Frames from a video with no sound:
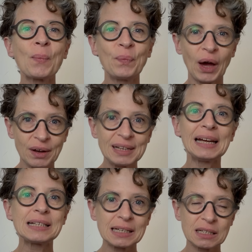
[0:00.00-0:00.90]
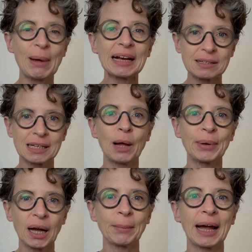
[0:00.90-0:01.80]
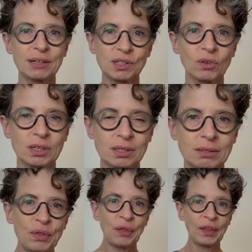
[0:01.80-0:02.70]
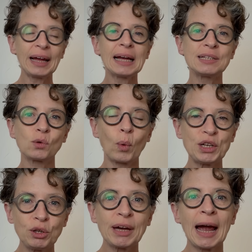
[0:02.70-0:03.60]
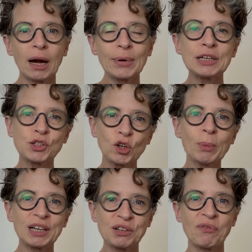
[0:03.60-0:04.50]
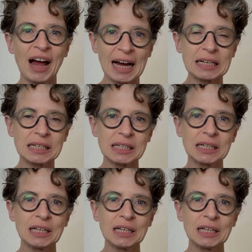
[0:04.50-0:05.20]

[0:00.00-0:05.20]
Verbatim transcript: that are needed to make a cell become cancerous. The thing is, when you carry too much fat,